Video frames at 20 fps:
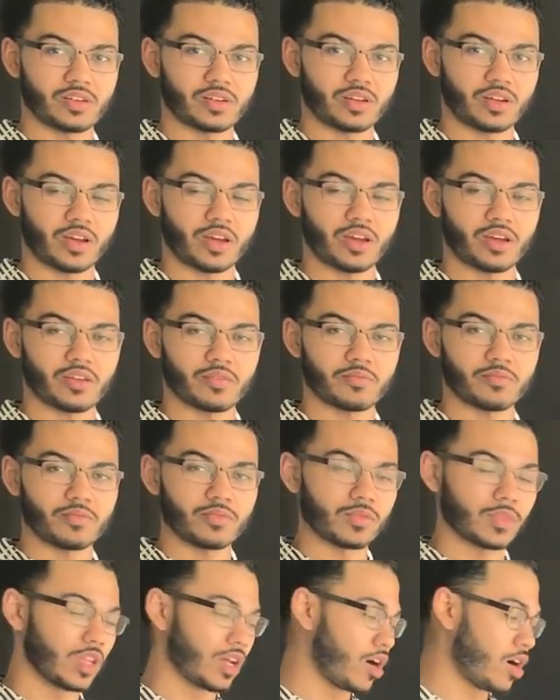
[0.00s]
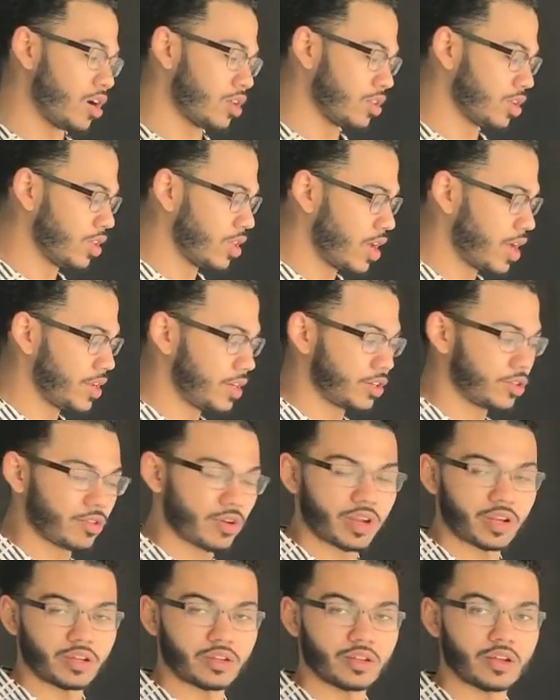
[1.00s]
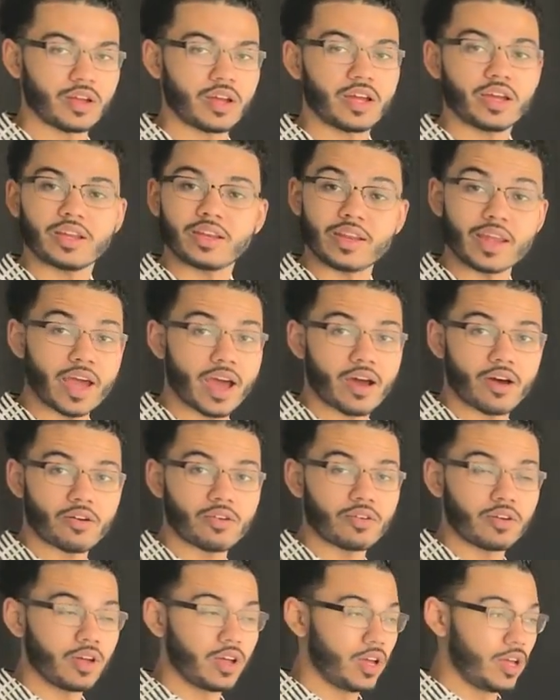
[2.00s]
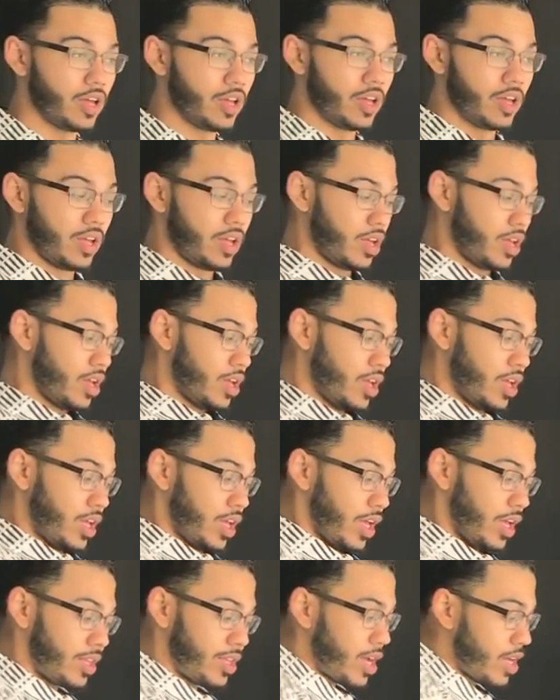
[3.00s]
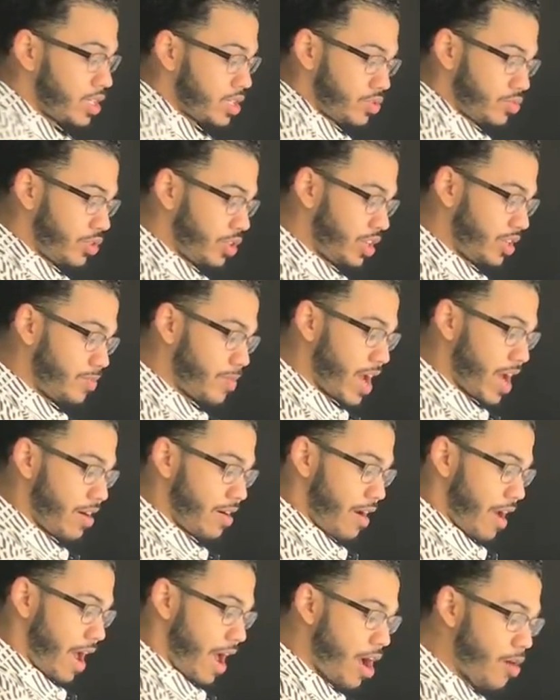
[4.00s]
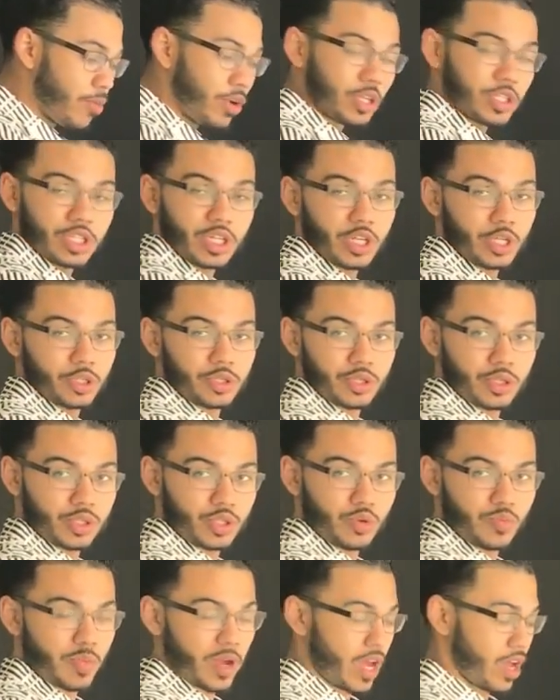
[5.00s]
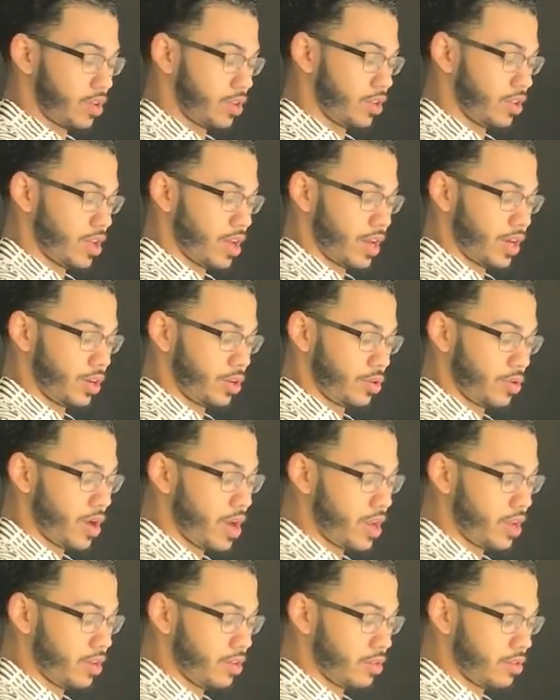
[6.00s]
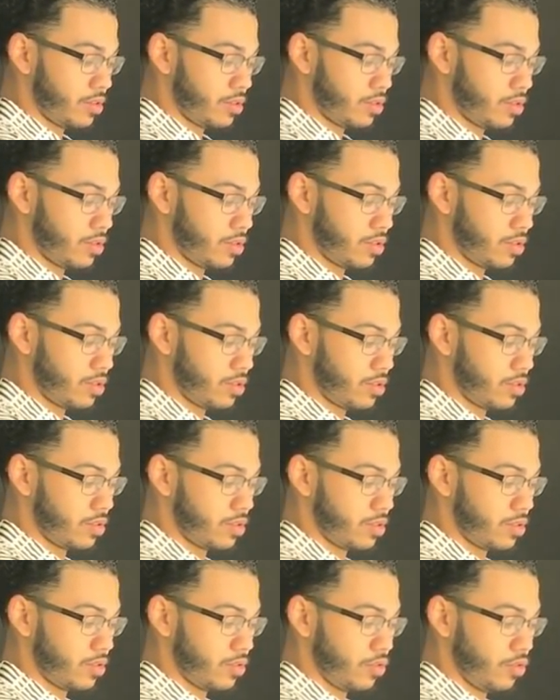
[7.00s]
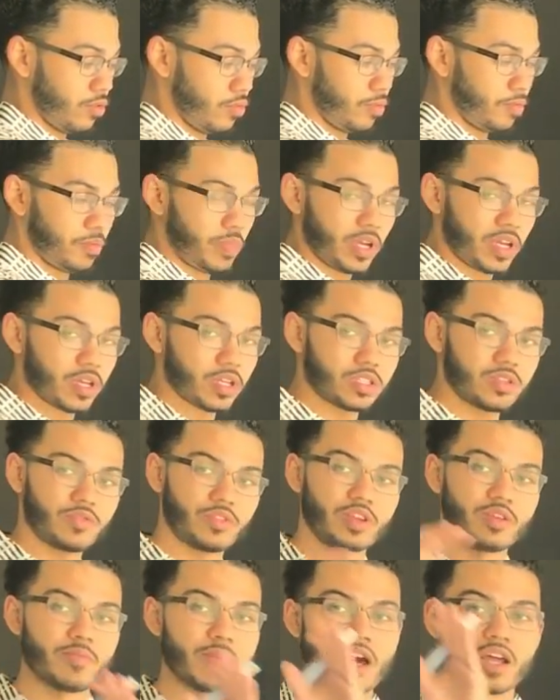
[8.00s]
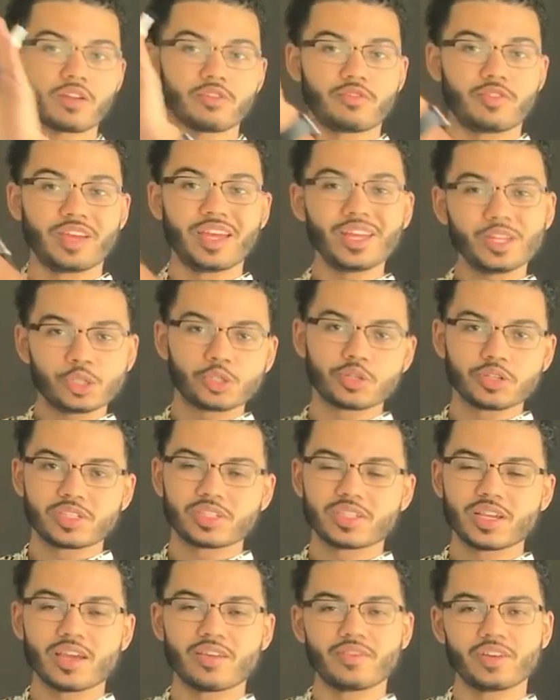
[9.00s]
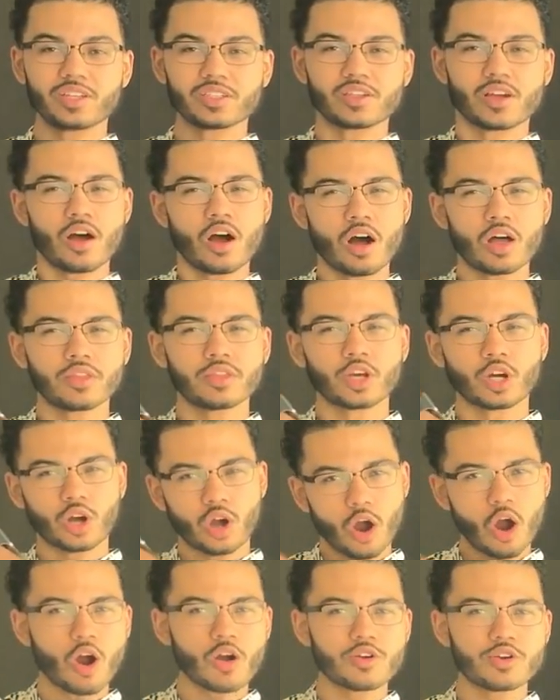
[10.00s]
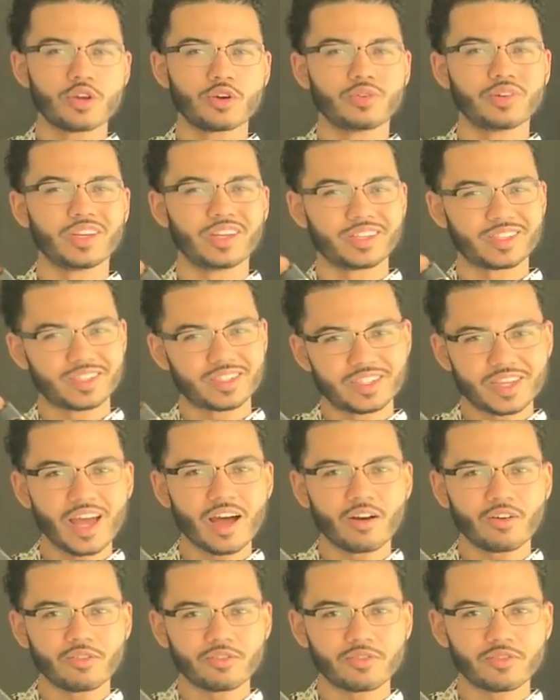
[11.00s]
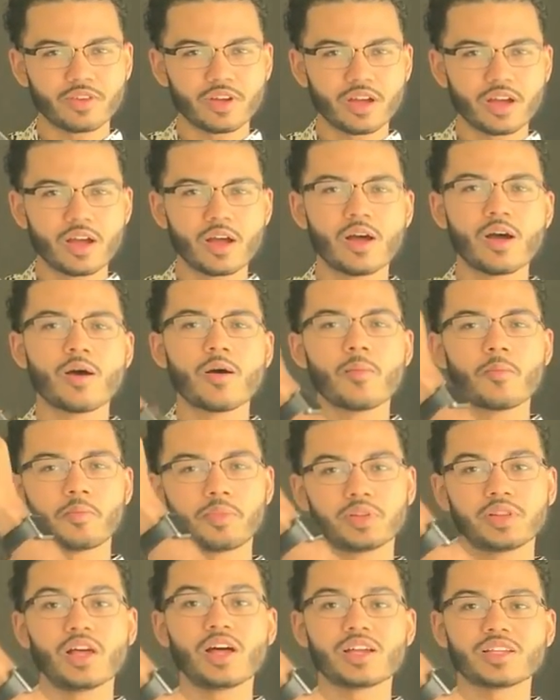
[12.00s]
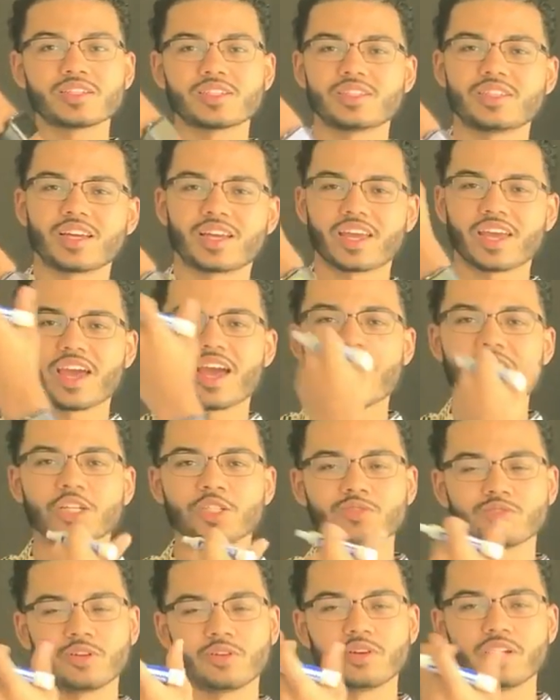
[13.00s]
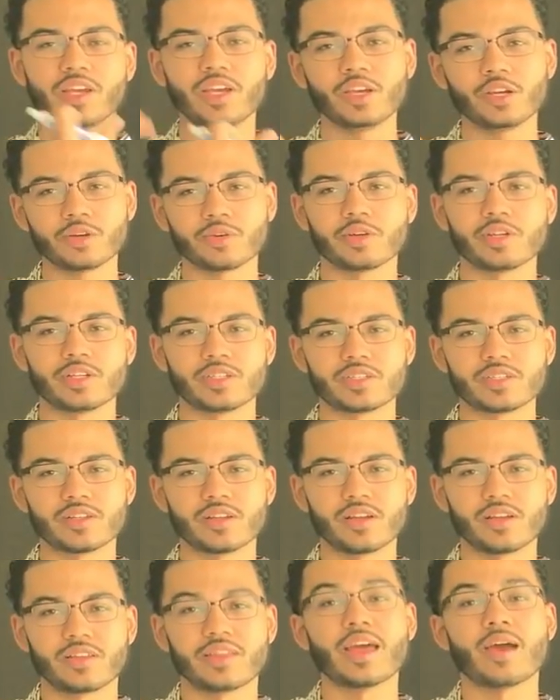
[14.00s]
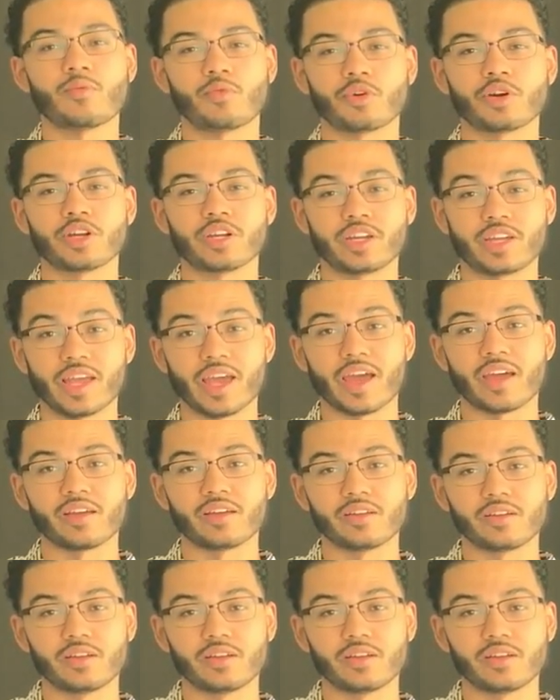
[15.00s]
okay on the line of credit now it doesn't really matter how much interest you pay on the line of credit because of the amount of interest savings on the car note itself plus the cash flow increase that we're going to get.